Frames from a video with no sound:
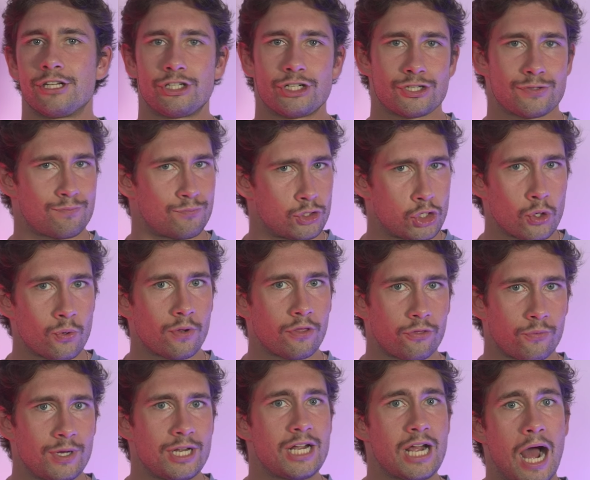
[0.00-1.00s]
to just two or
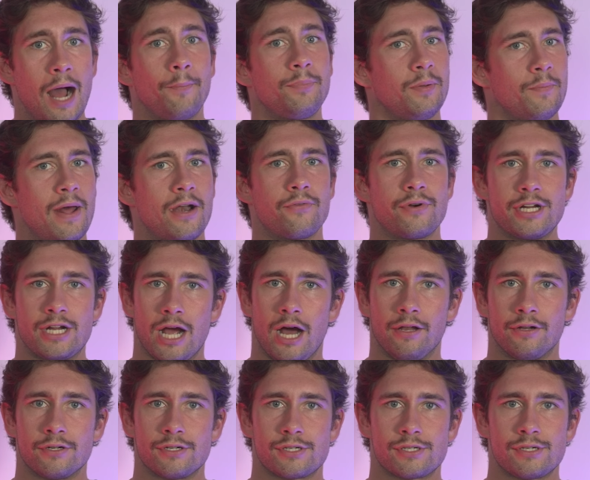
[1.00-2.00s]
three complementary
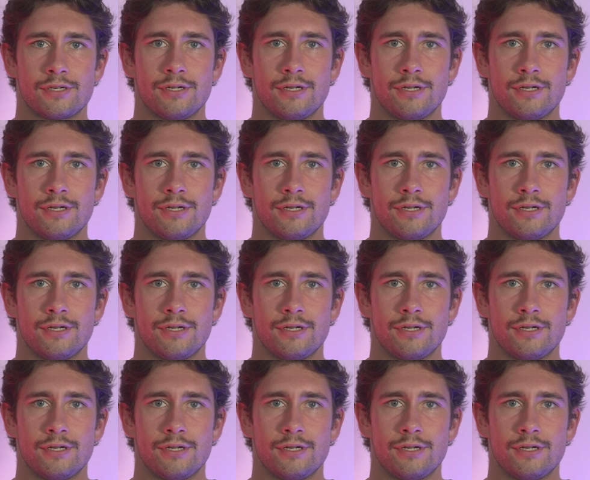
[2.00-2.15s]
colors.